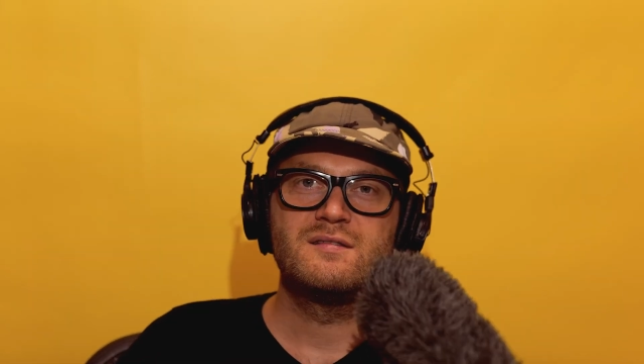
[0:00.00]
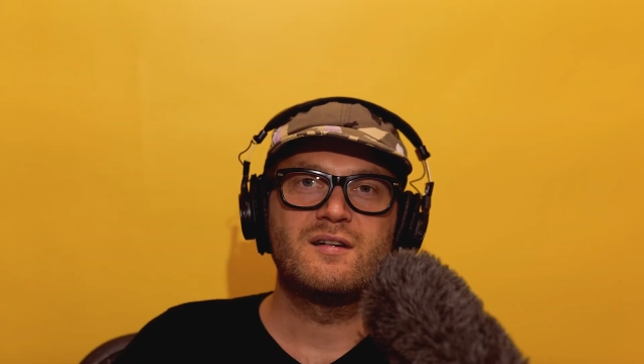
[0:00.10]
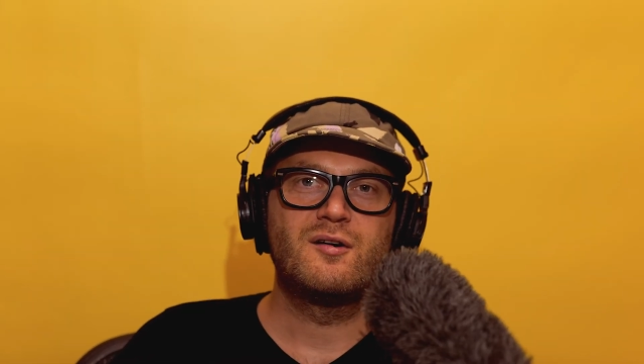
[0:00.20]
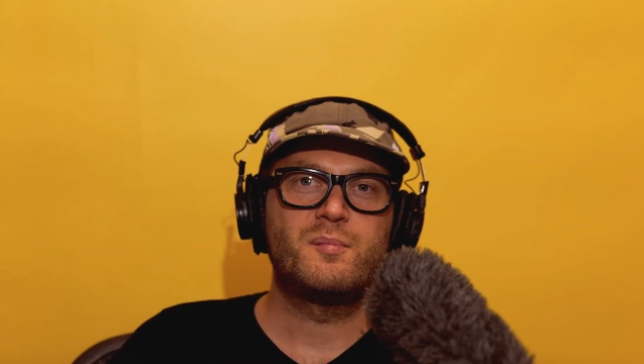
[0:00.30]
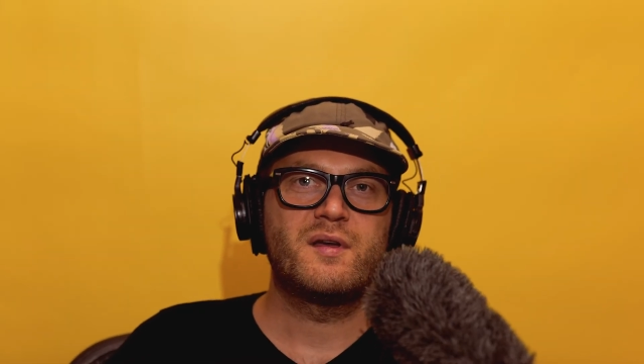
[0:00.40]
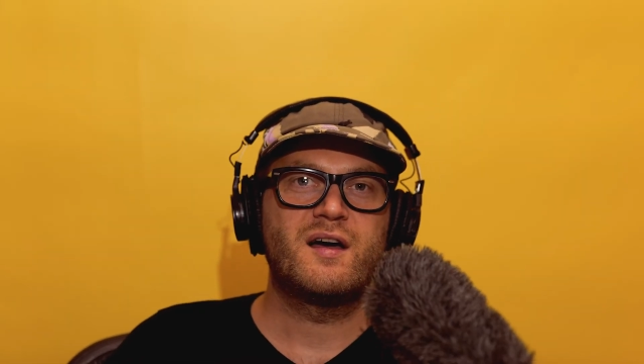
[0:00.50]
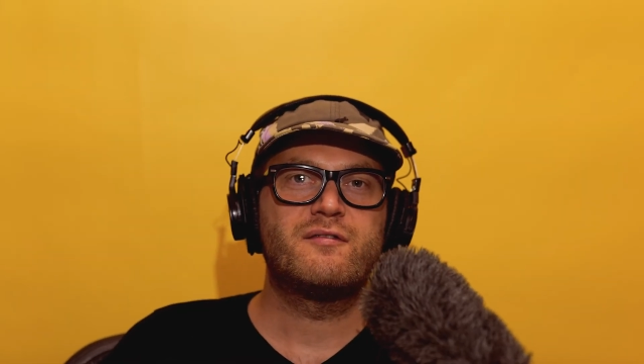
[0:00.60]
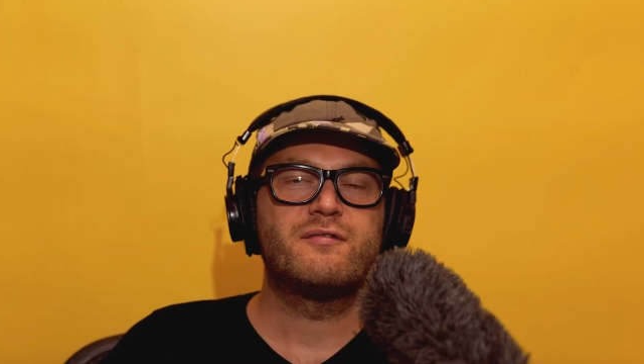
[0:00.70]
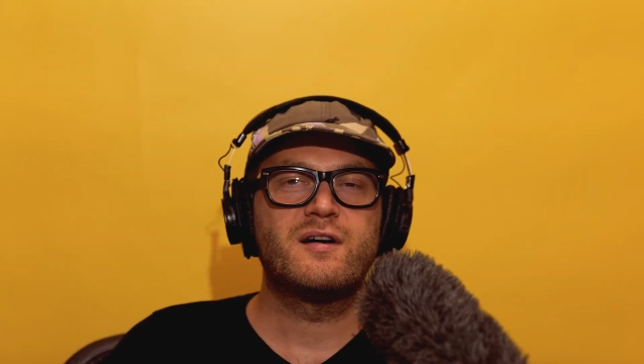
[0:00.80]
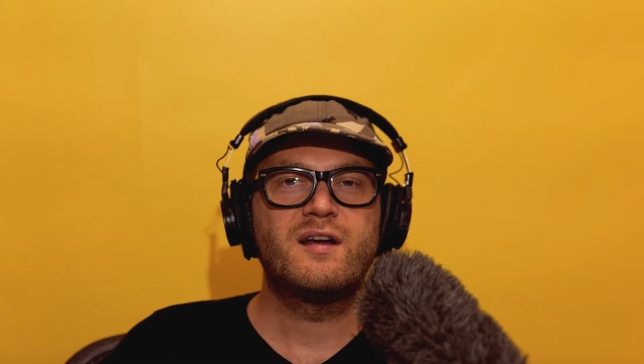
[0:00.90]
Hope you have
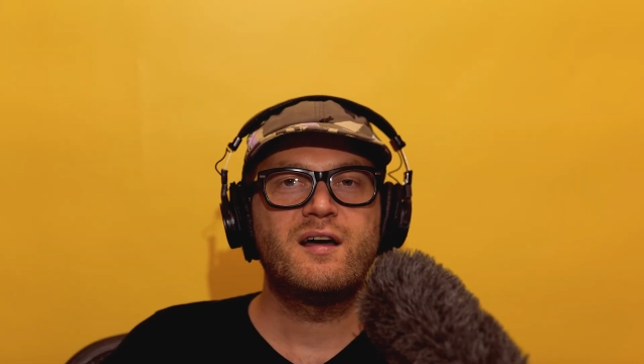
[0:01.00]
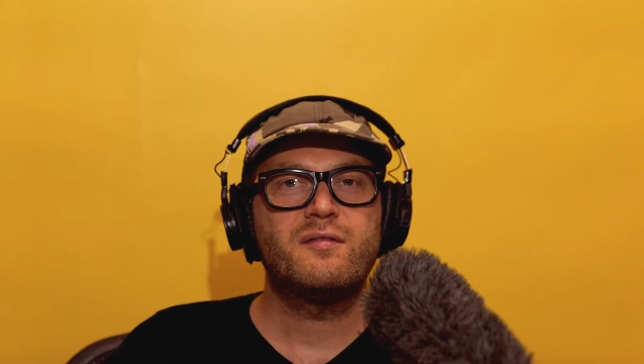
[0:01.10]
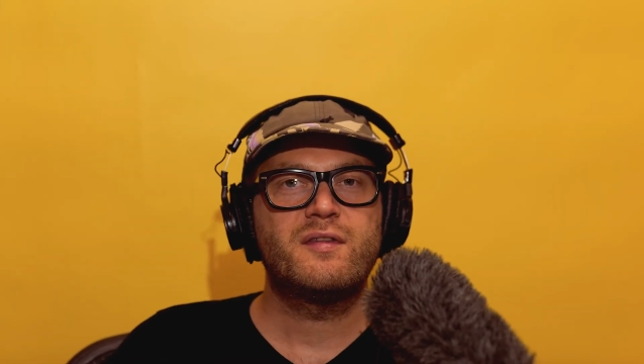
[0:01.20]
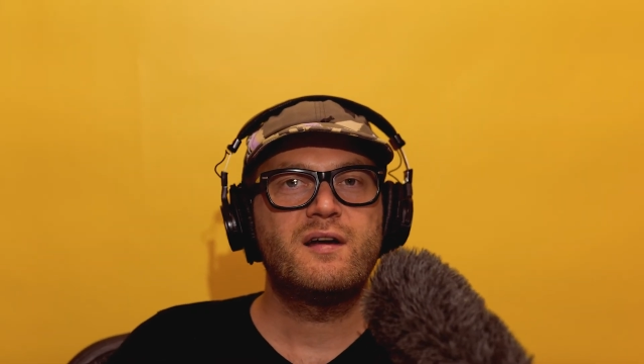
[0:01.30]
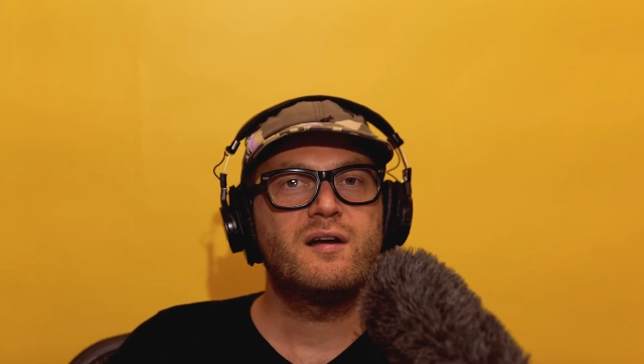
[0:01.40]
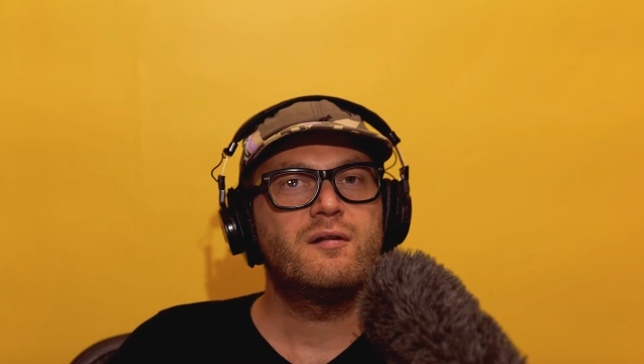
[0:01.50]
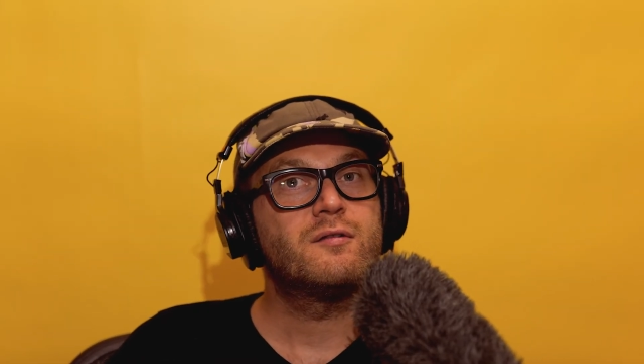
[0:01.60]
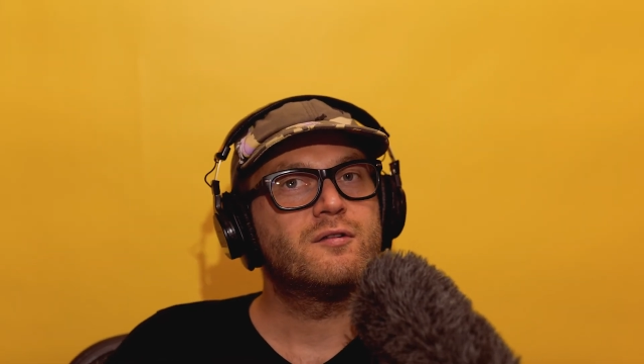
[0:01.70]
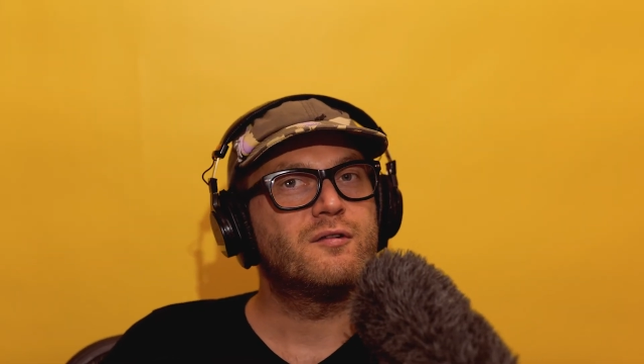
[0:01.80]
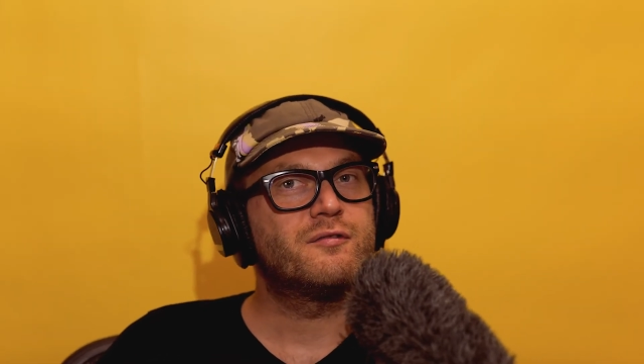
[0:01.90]
fun out there, and
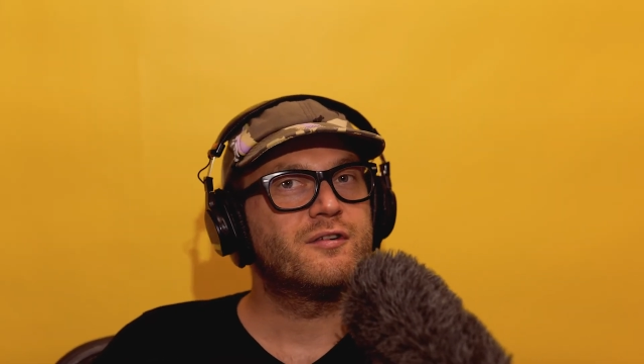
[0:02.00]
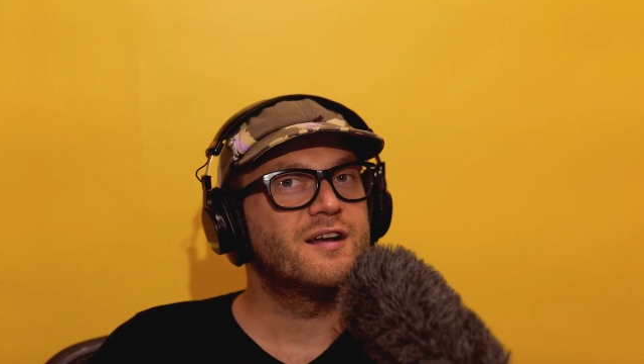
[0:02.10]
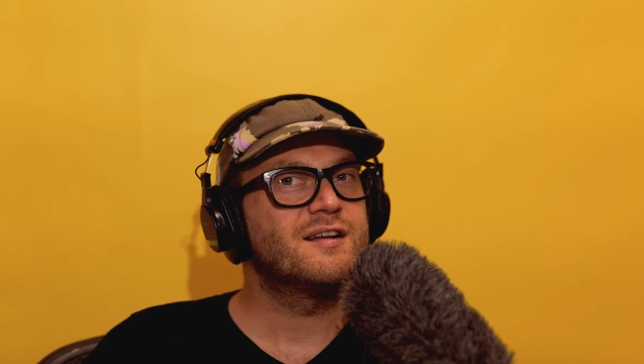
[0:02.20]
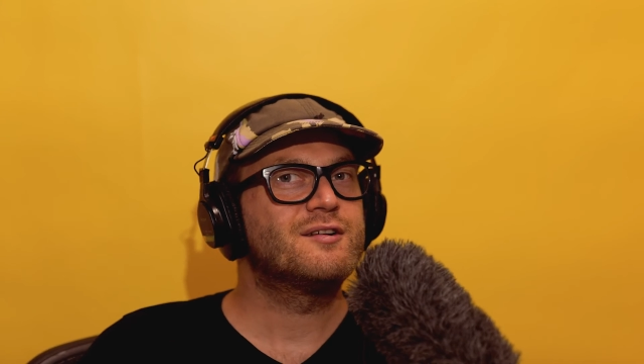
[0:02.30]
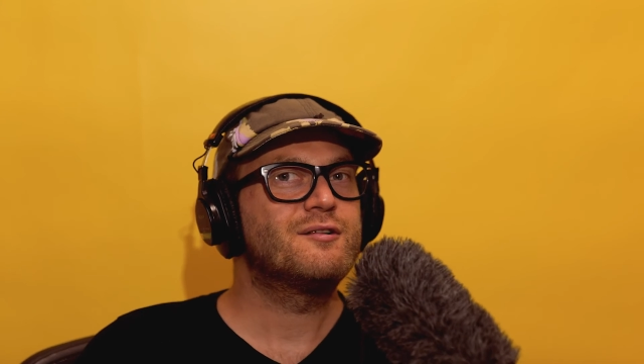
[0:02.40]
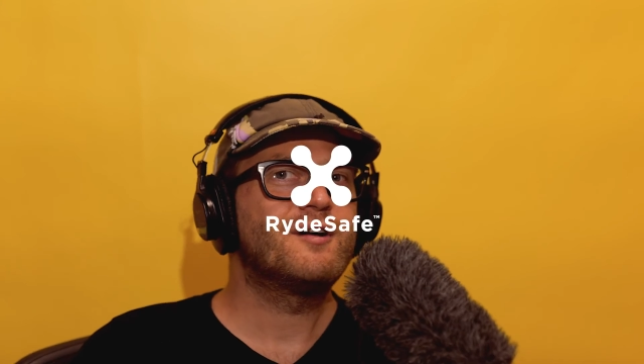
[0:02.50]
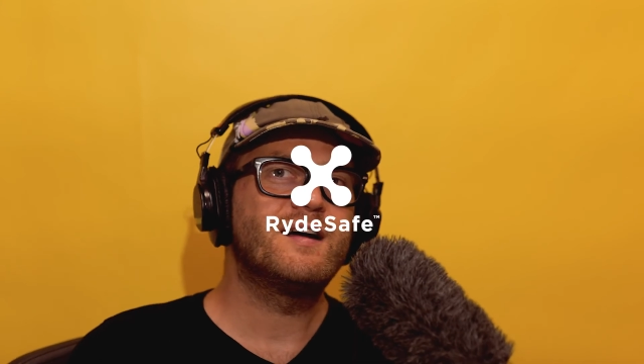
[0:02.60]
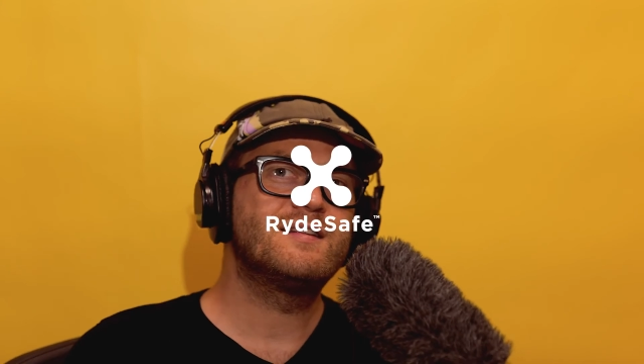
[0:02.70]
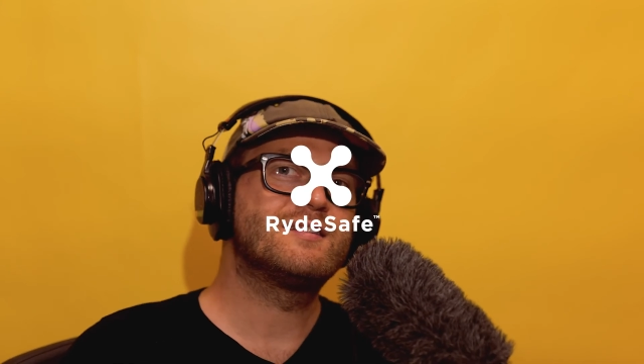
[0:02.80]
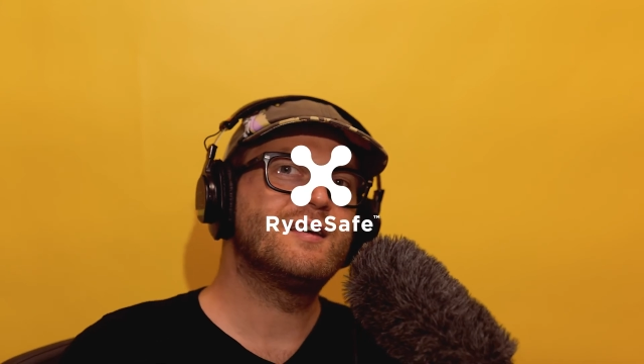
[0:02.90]
don't forget to
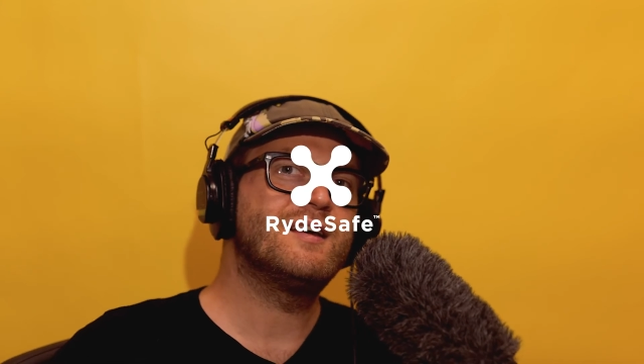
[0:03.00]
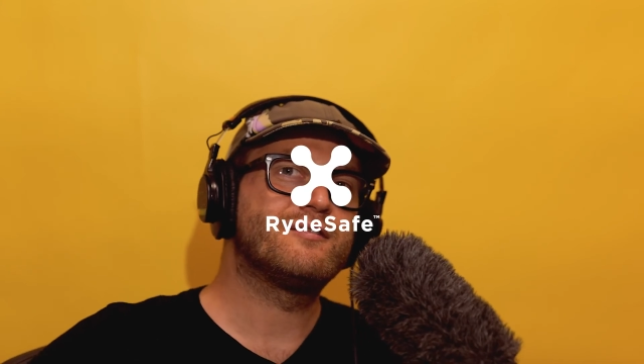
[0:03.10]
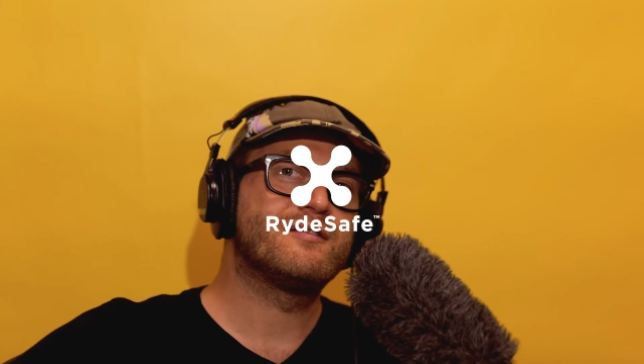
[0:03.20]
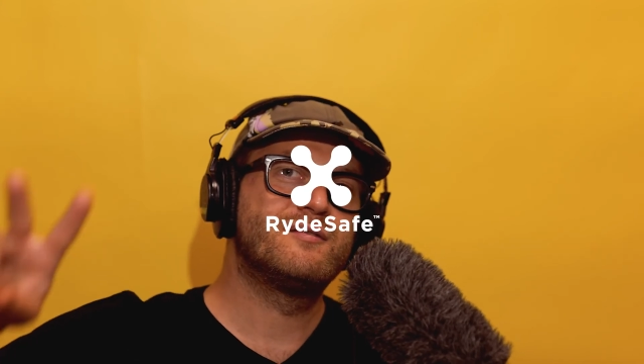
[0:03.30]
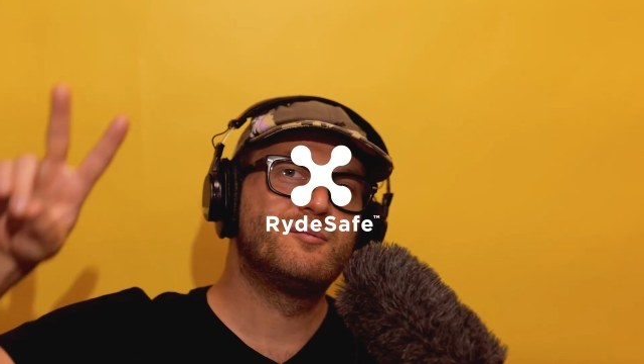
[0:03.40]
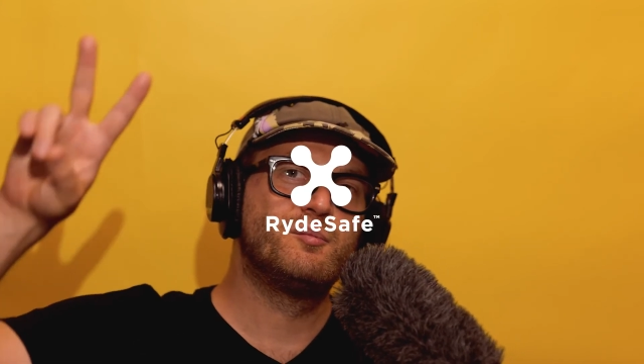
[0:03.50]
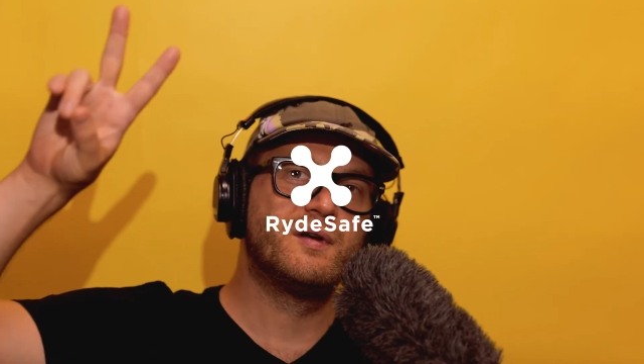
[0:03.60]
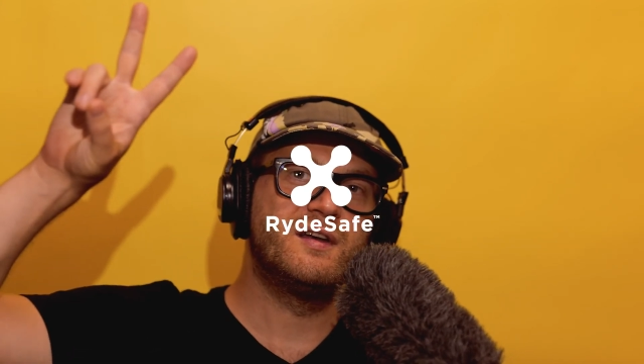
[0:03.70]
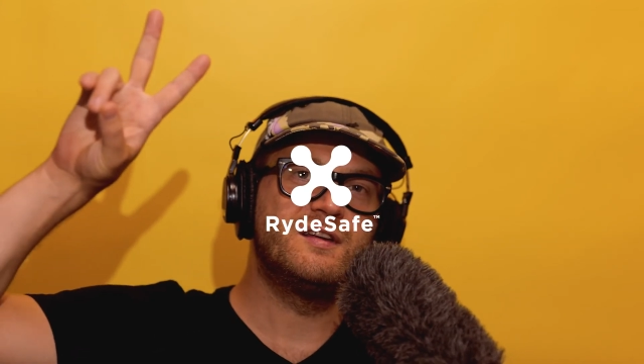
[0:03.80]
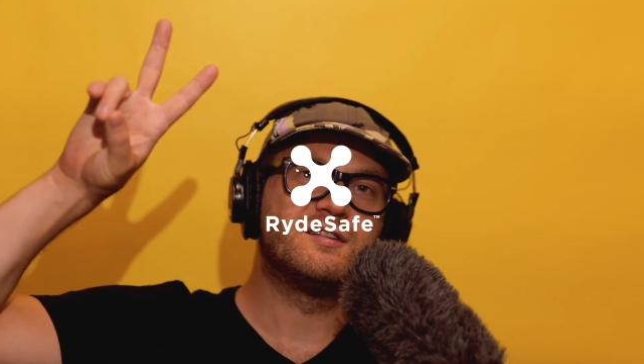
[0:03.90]
ride safe.
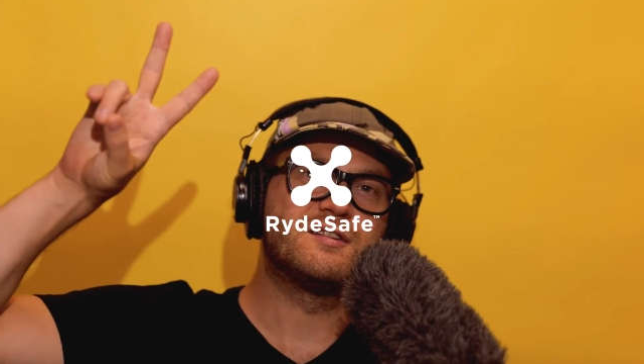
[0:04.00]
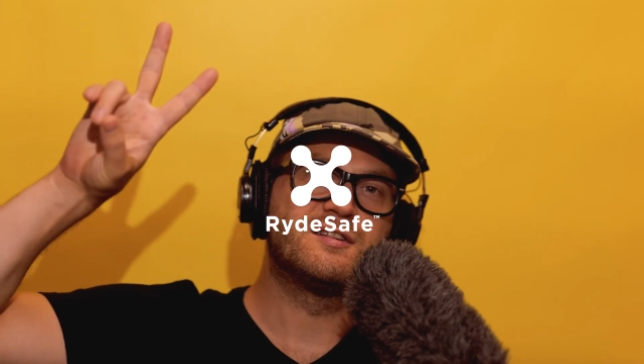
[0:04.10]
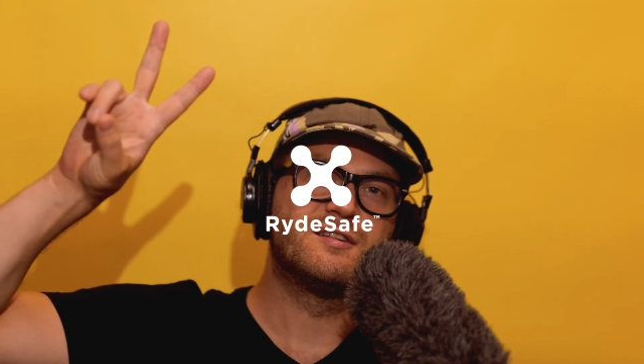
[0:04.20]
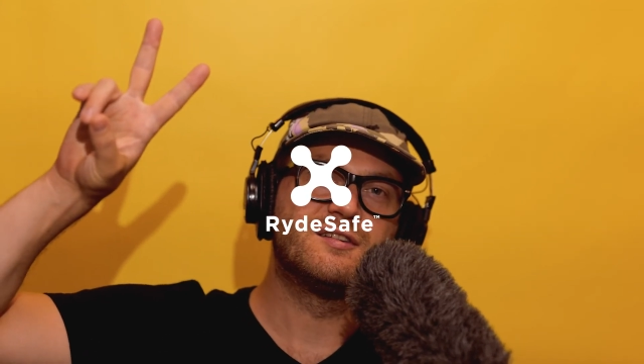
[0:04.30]
Peace.